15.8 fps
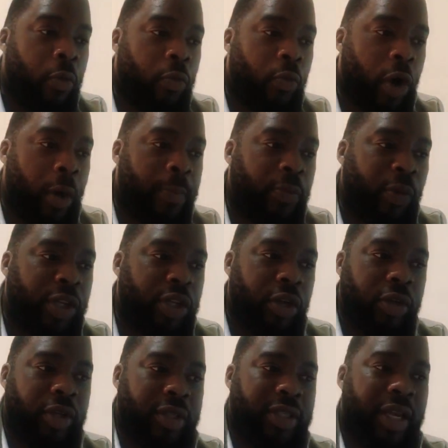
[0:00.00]
well, what the
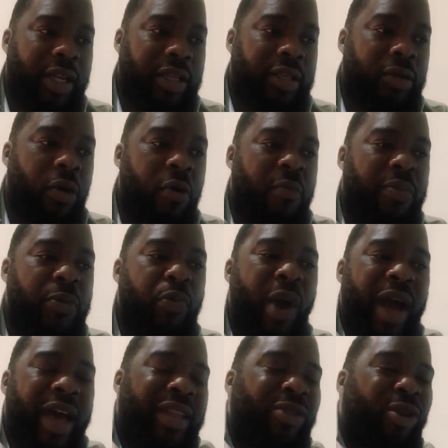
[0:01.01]
doctor said is,
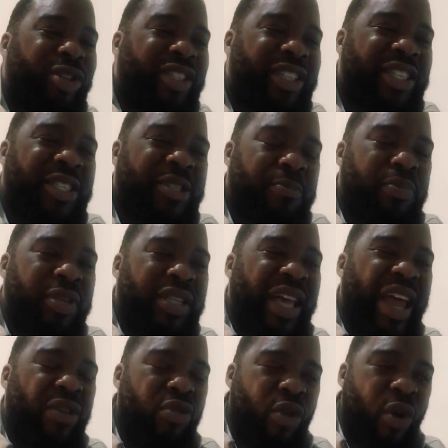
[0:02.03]
people are not disciplined
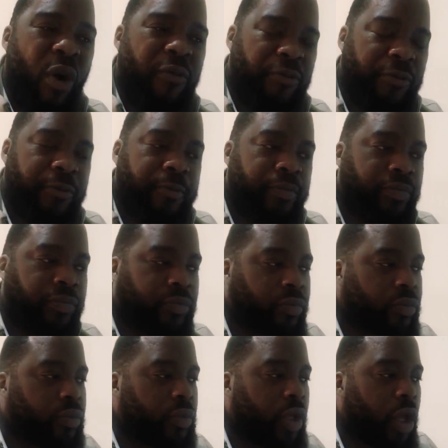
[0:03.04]
enough
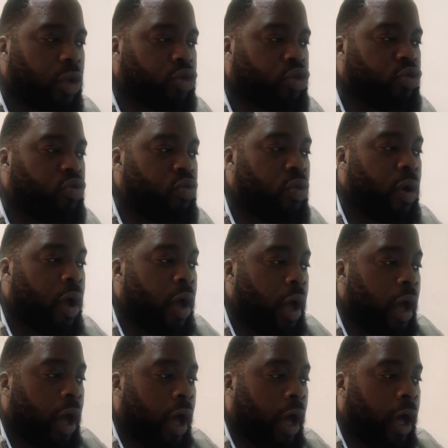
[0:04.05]
to
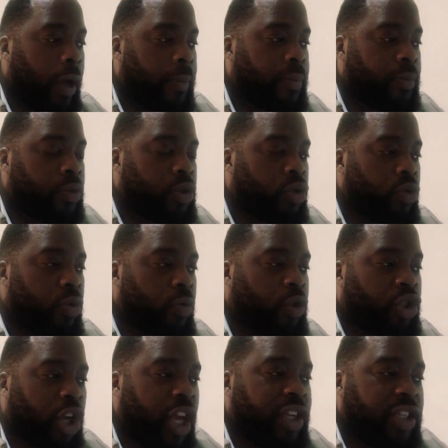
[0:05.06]

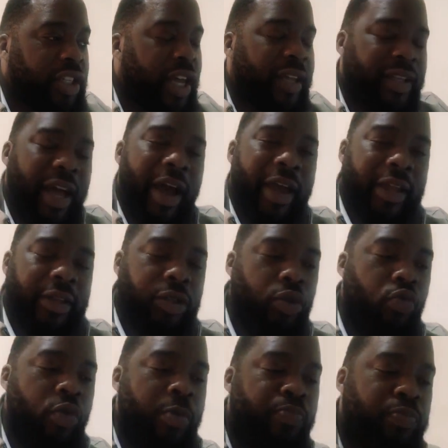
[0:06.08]
change their diet.
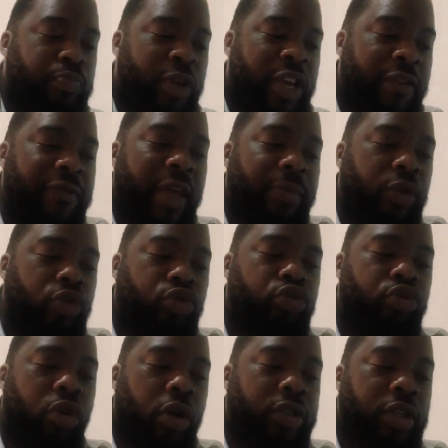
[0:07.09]
So we give them the
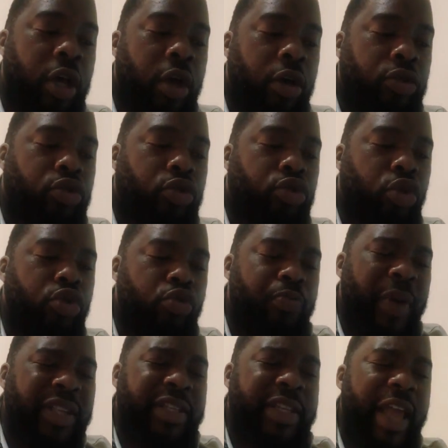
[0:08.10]
drugs so you
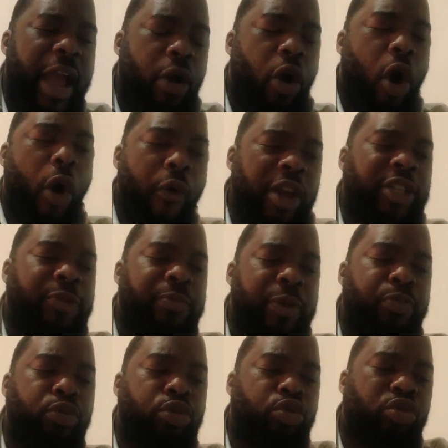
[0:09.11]
basically encourage
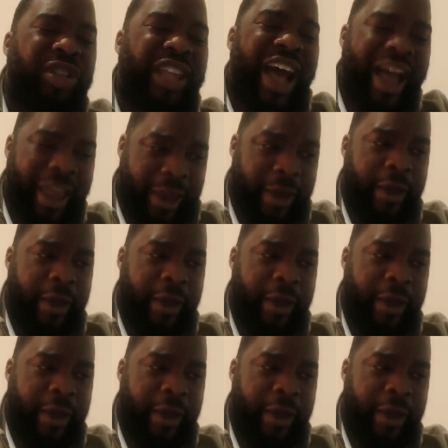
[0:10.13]
people to die.